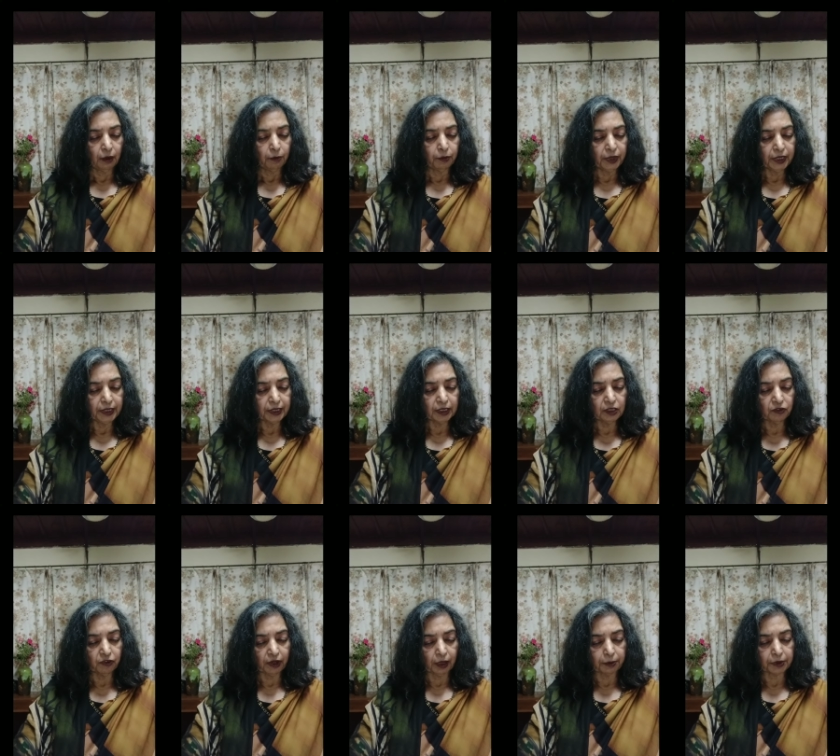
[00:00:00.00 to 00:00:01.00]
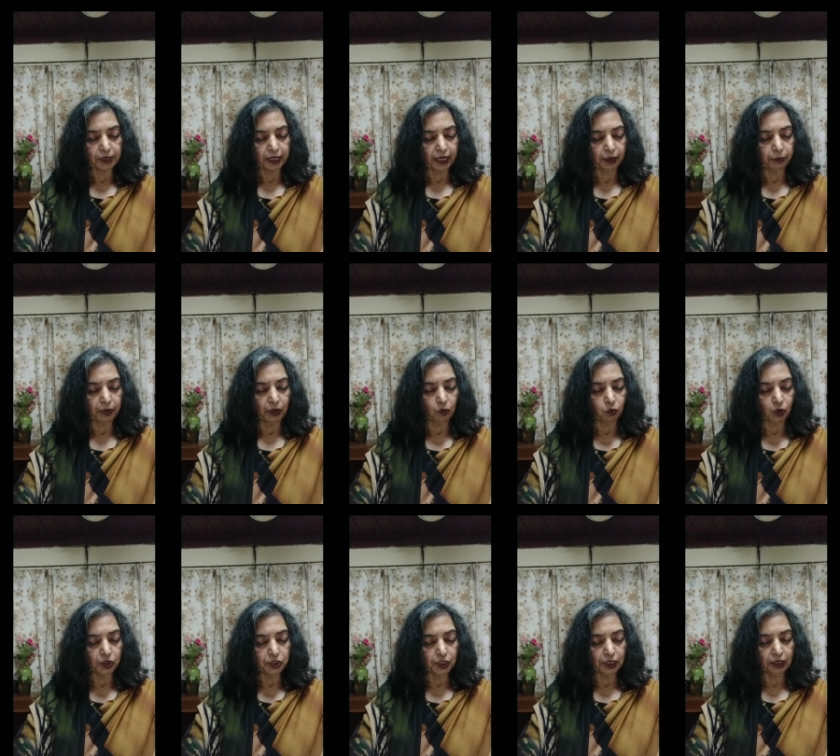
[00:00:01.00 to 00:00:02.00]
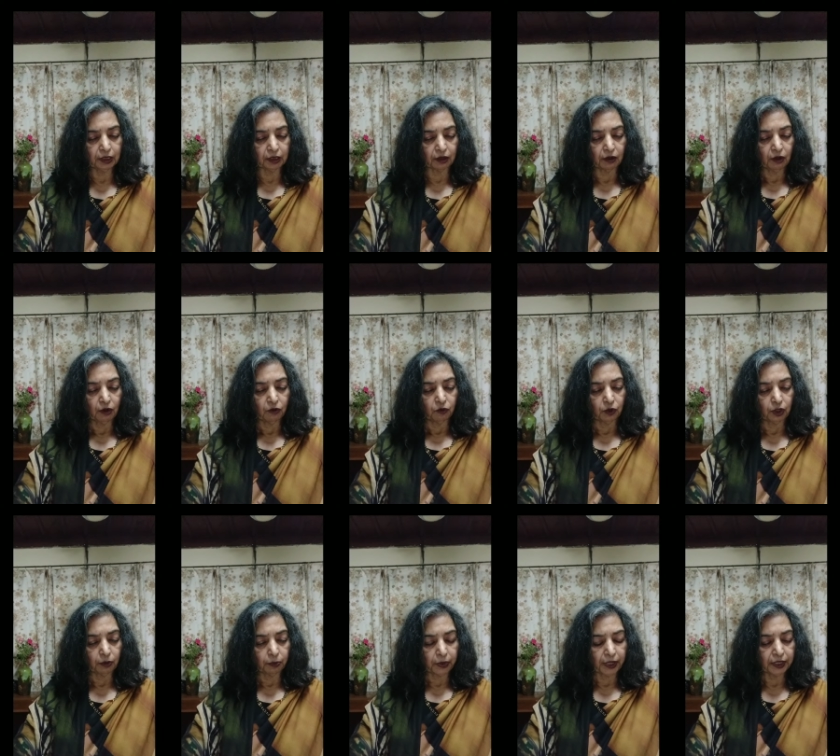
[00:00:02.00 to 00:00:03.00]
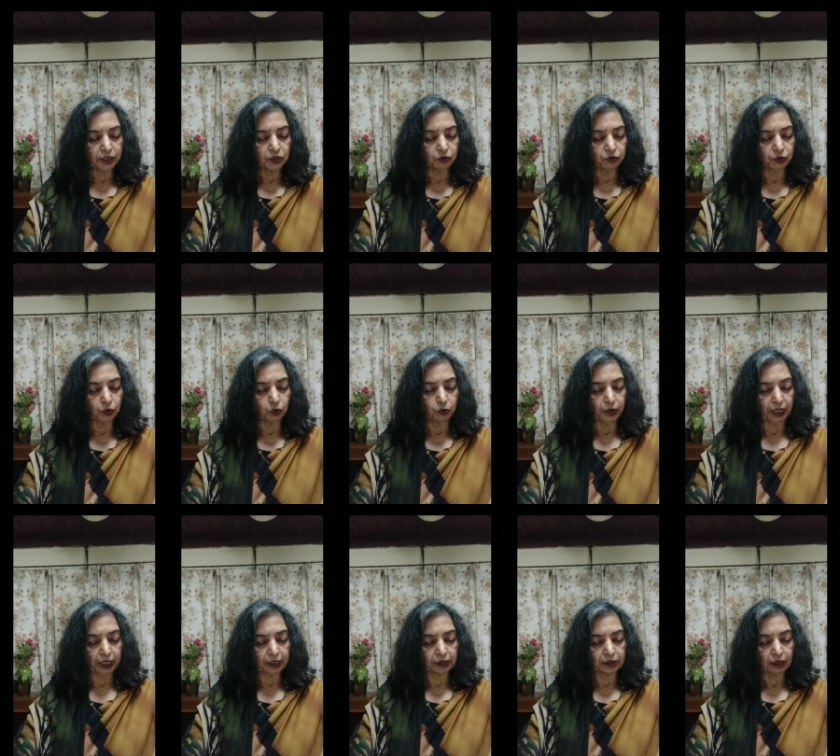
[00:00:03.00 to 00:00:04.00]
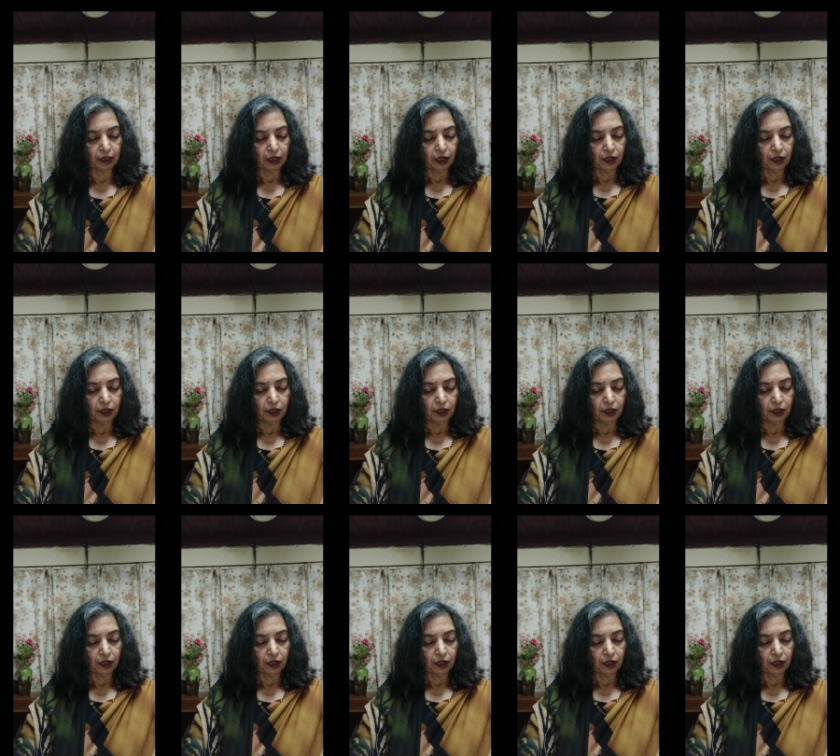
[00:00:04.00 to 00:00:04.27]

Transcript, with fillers: Mrs. Phelps had been watching her for the past few weeks.